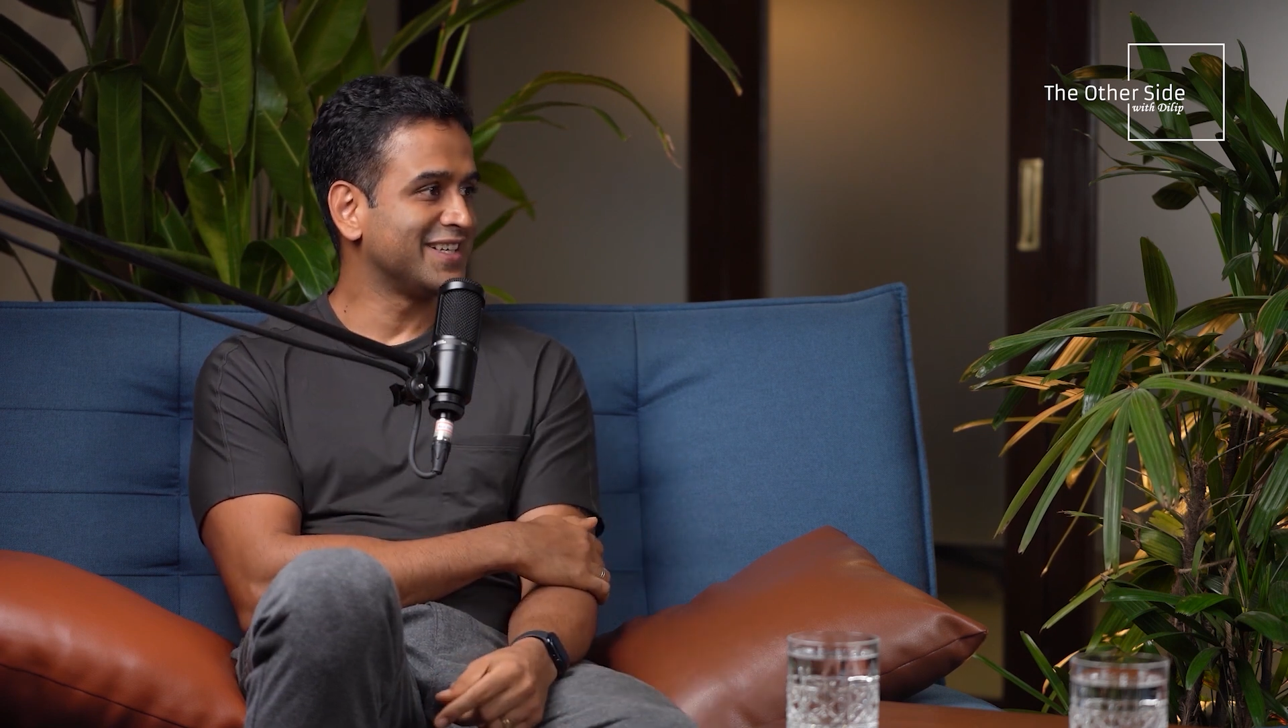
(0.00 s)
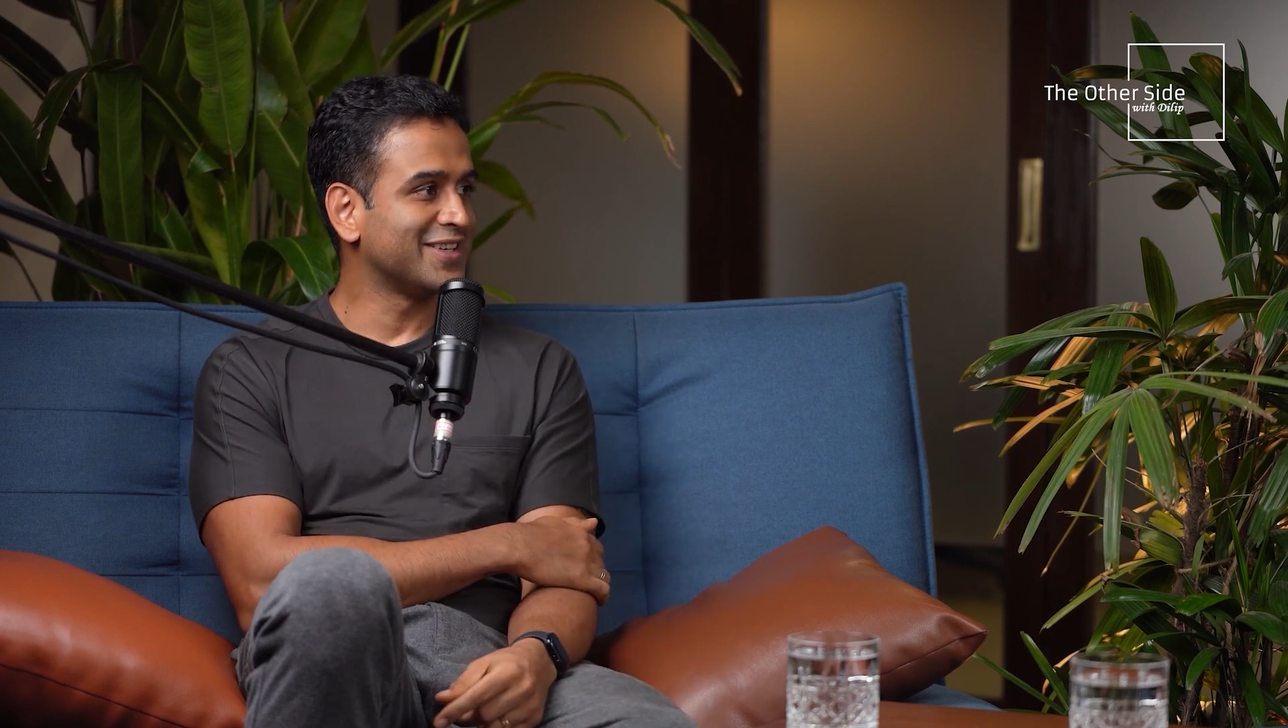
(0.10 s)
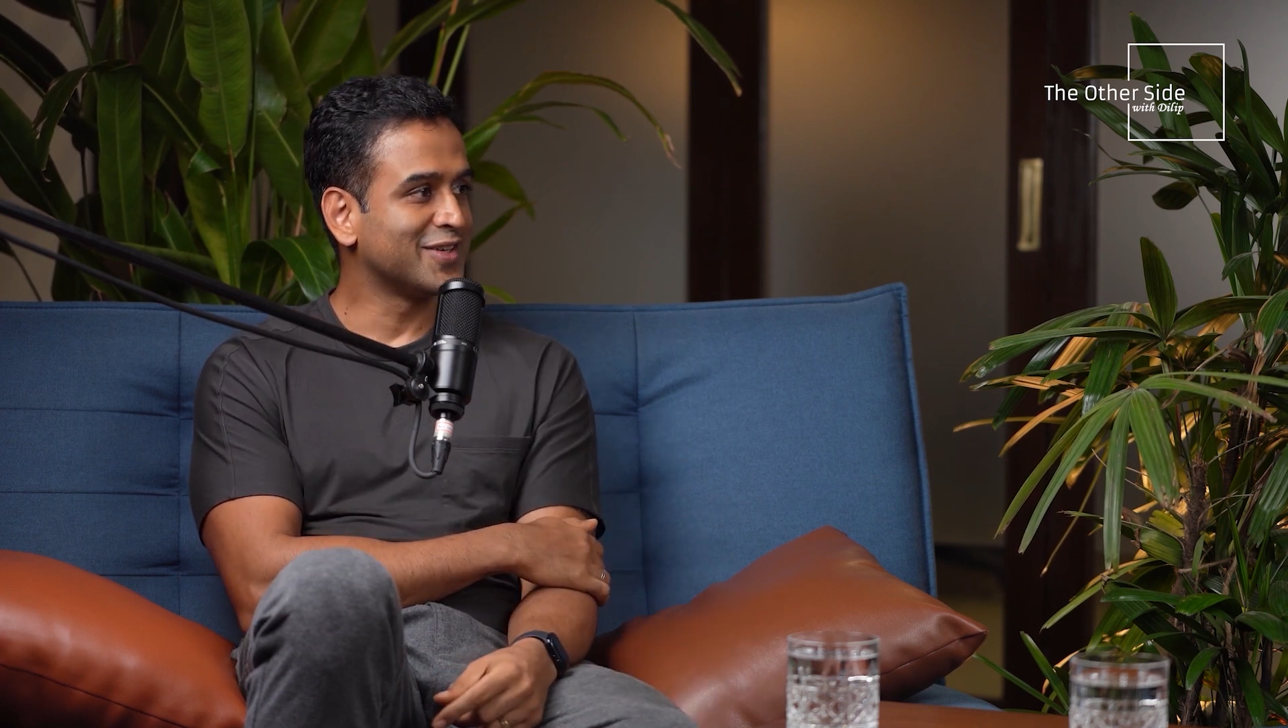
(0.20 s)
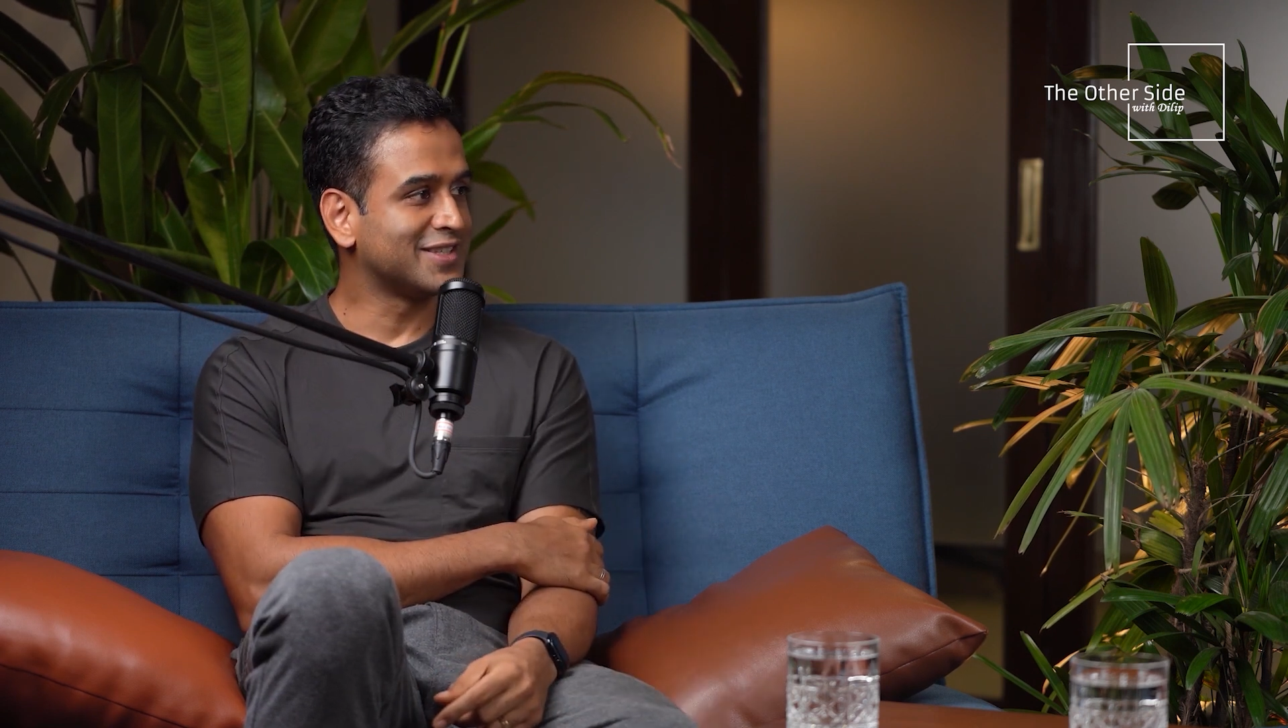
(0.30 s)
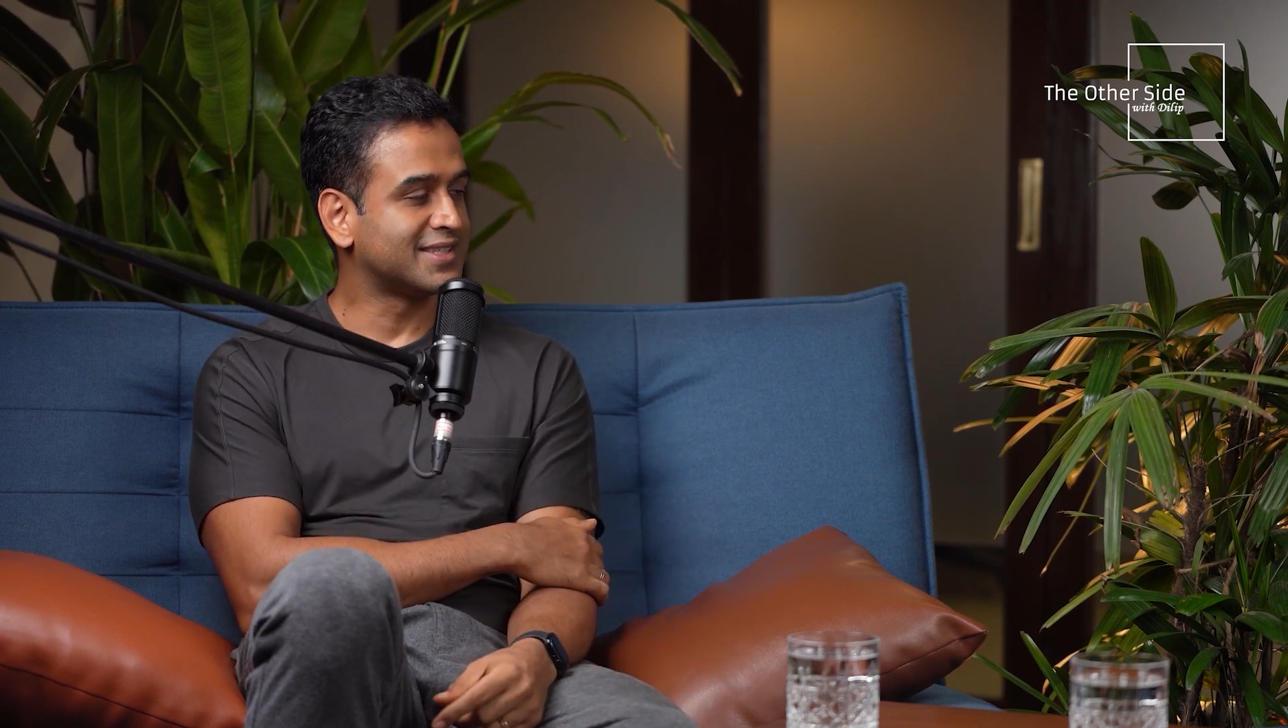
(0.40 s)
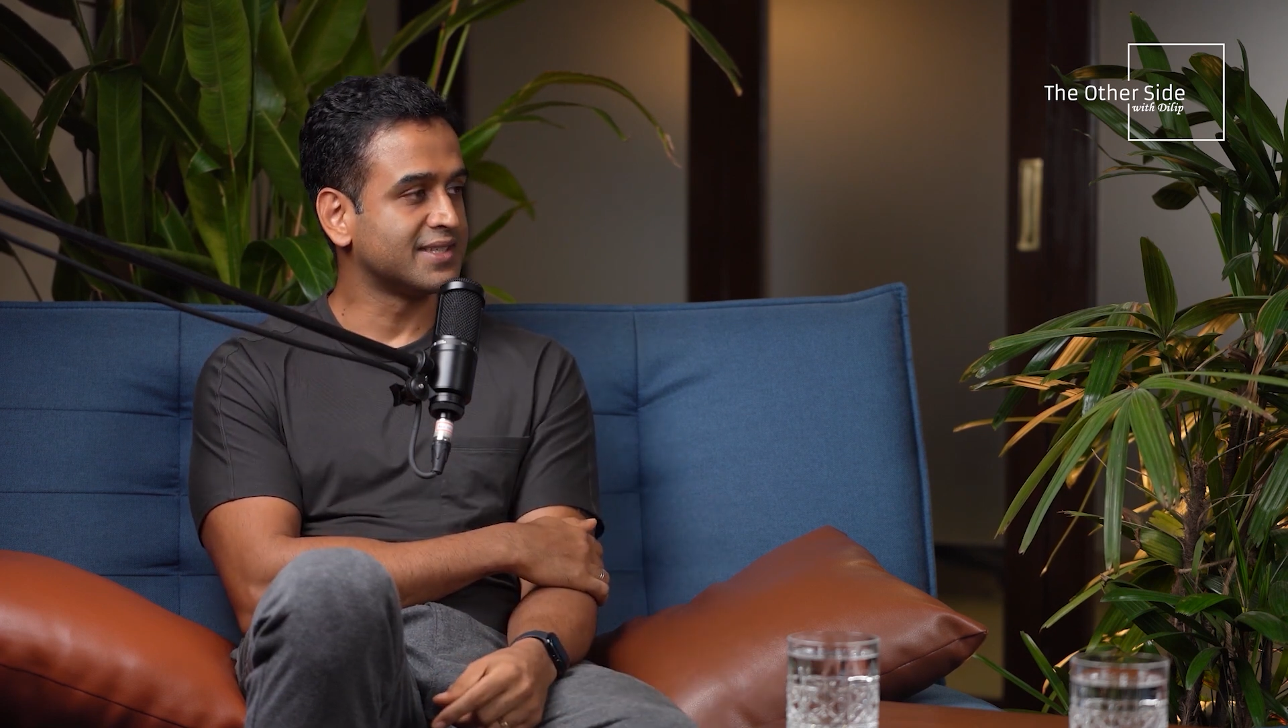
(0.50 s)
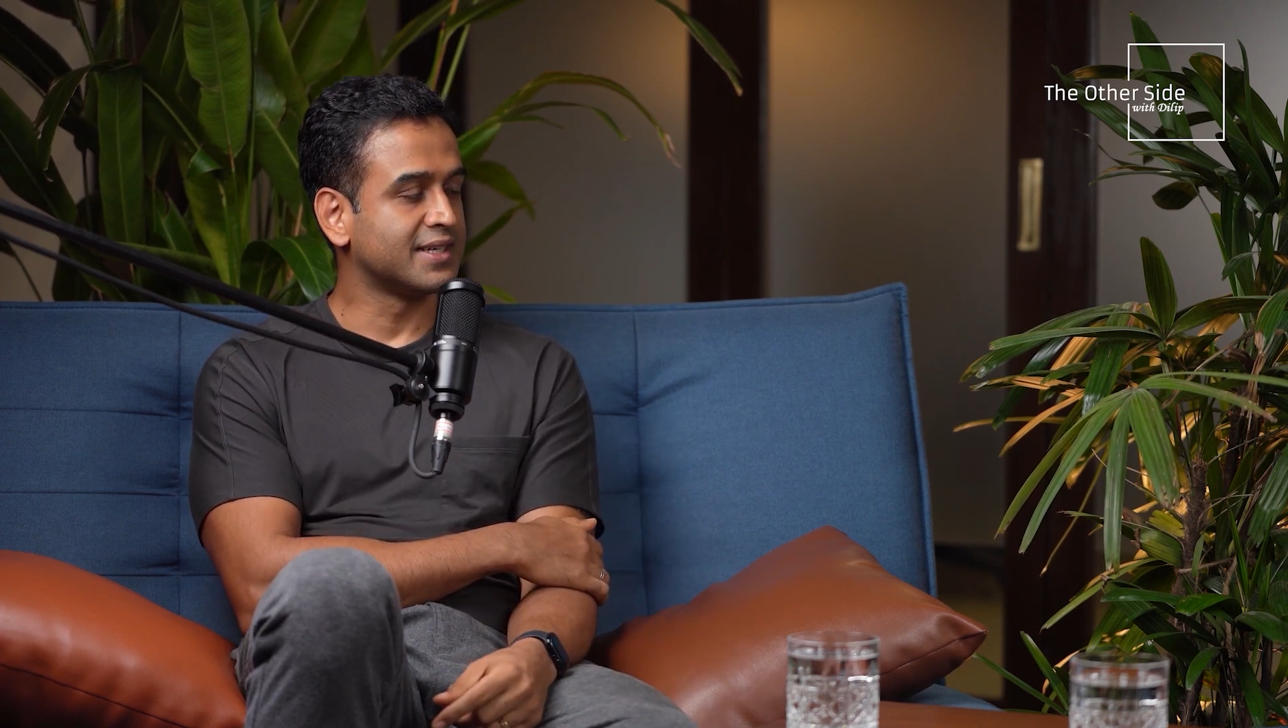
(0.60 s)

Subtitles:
It's